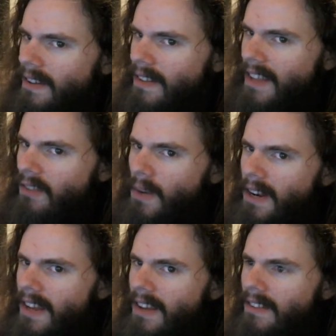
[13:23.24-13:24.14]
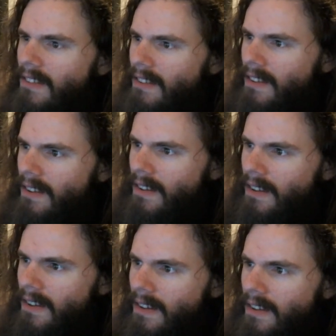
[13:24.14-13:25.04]
That's what it is.
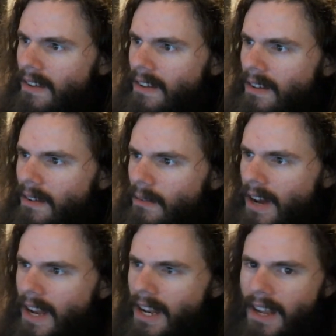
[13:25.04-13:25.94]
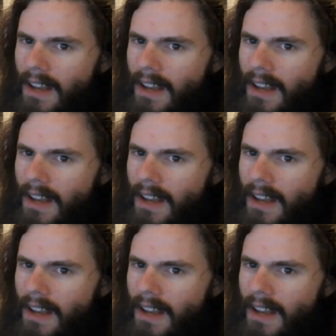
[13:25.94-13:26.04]
Right?